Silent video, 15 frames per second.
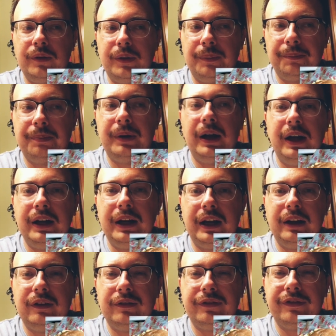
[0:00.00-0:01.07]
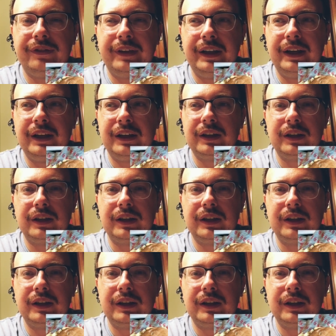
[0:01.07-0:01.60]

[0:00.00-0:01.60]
the bun, I don't think